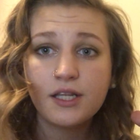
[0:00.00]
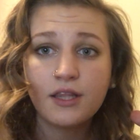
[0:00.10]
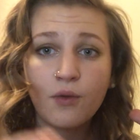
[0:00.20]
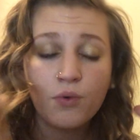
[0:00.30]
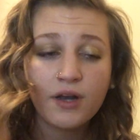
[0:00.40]

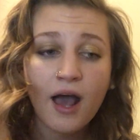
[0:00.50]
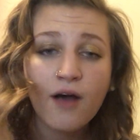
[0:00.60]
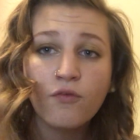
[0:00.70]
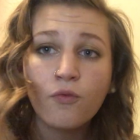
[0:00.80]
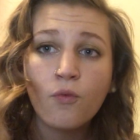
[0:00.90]
They wouldn't
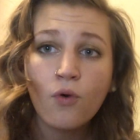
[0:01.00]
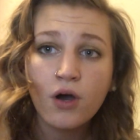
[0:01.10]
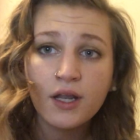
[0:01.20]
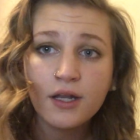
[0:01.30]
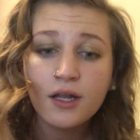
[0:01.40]
have
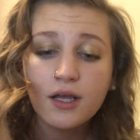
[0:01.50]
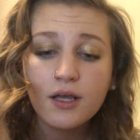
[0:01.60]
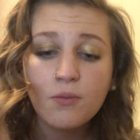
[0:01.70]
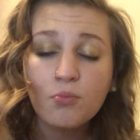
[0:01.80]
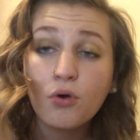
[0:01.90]
one
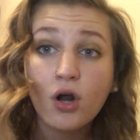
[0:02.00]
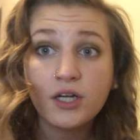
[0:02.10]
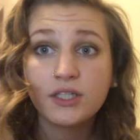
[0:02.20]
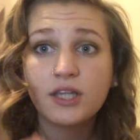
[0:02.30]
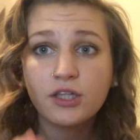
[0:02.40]

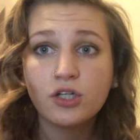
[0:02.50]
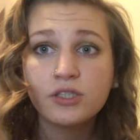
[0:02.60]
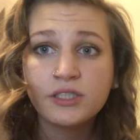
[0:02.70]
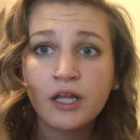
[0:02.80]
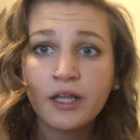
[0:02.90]
product that they're
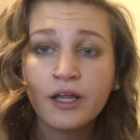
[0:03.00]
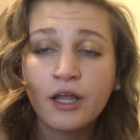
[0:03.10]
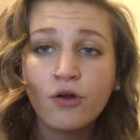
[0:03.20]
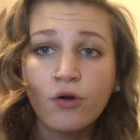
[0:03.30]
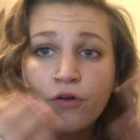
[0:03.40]
selling
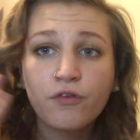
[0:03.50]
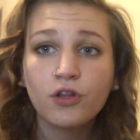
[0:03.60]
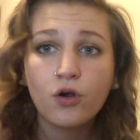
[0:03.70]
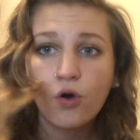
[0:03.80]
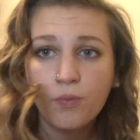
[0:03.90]
in order for
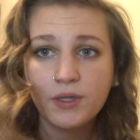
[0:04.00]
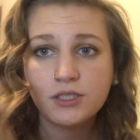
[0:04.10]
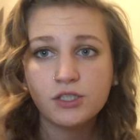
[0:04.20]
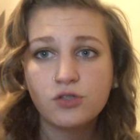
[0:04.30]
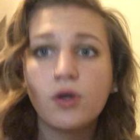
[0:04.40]
their whole
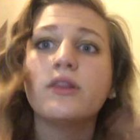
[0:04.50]
business to run,